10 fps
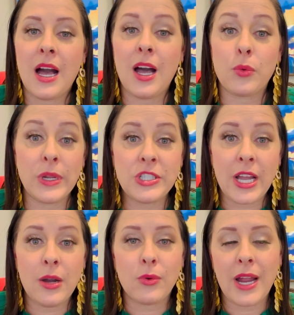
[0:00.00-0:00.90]
Reach
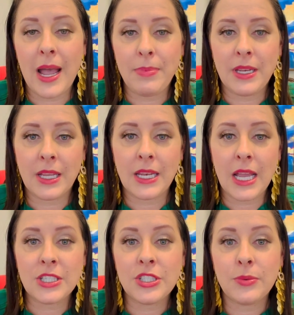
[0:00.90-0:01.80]
out. We're happy to
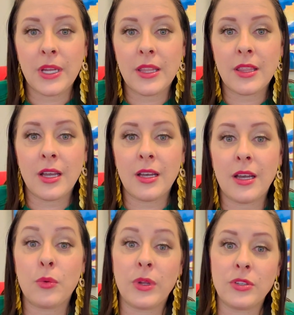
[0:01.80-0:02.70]
connect you with
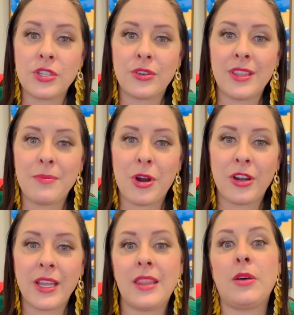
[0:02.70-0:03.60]
a realtor in the
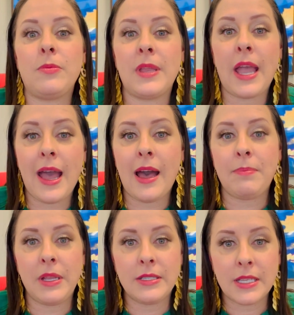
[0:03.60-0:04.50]
market that will be
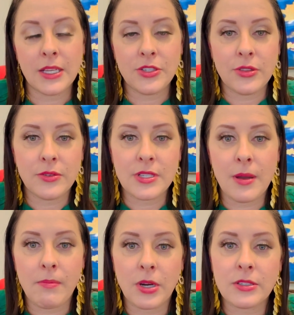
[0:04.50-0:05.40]
happy to get you those
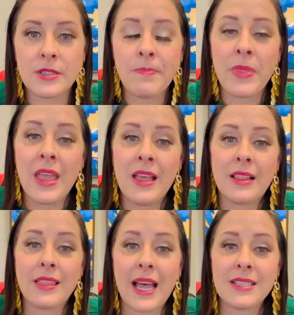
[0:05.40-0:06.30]
numbers.
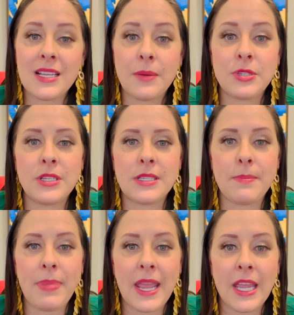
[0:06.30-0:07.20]
Last option is a
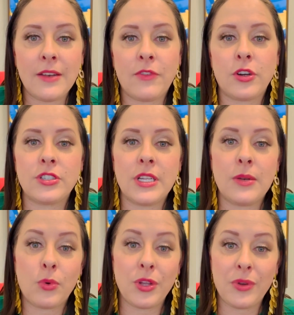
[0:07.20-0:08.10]
paid
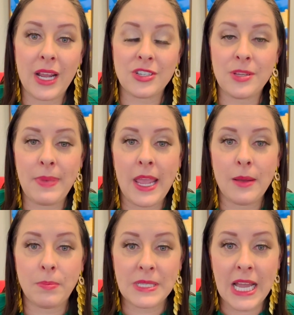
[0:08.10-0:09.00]
version where you can actually pay
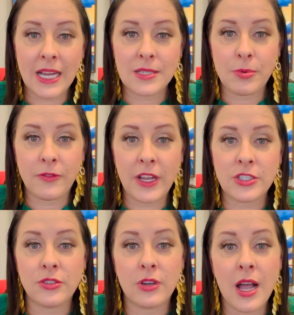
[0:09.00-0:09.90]
a tax
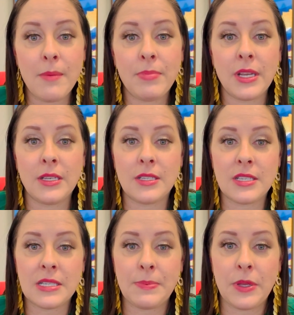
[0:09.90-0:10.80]
professional company to
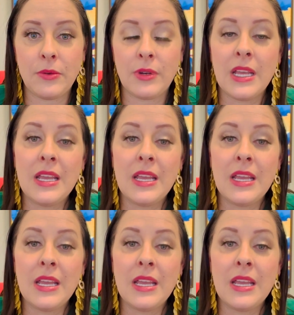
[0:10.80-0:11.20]
dispute.